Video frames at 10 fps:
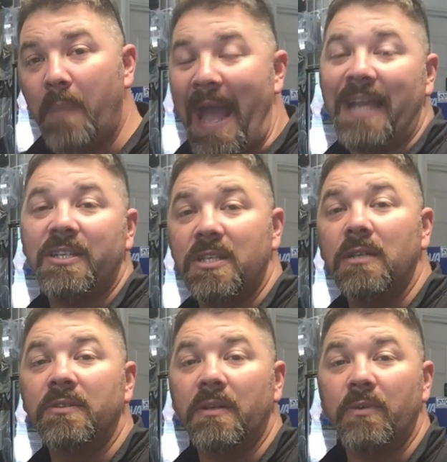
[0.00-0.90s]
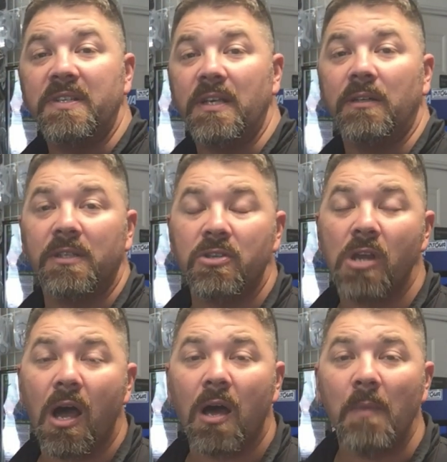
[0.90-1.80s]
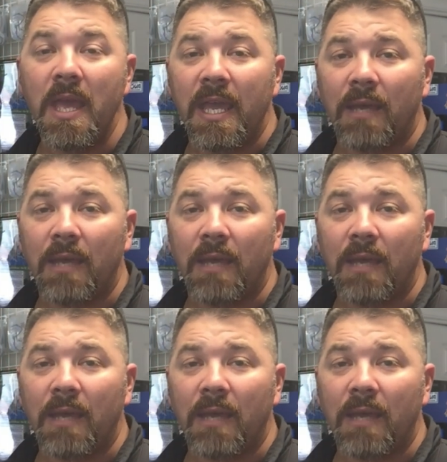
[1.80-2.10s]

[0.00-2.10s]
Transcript: package deals that we sell at the shop.